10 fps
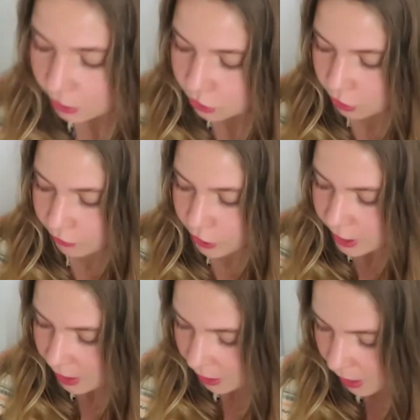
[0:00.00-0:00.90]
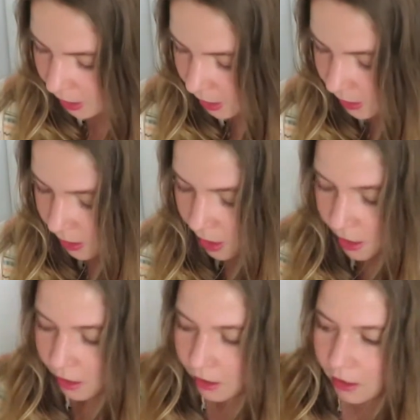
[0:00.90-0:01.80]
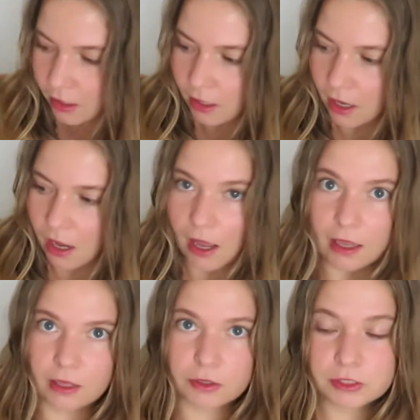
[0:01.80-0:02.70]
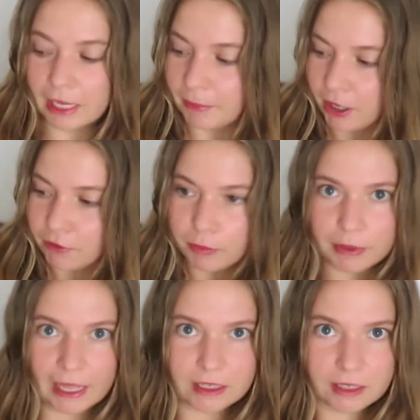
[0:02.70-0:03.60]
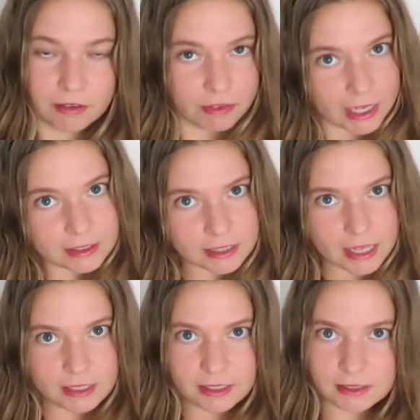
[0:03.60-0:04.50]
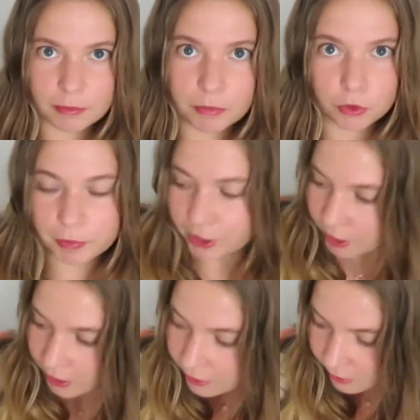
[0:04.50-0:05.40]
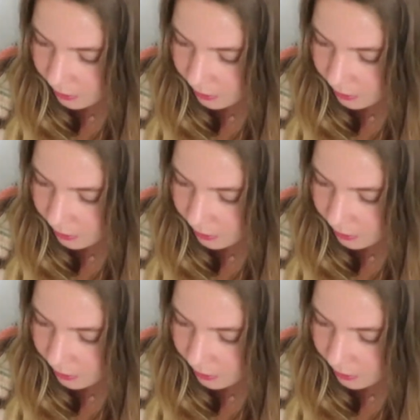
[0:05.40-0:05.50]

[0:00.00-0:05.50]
So the first thing is, I bought it from Galeries Lafayette, and it is a Mulberry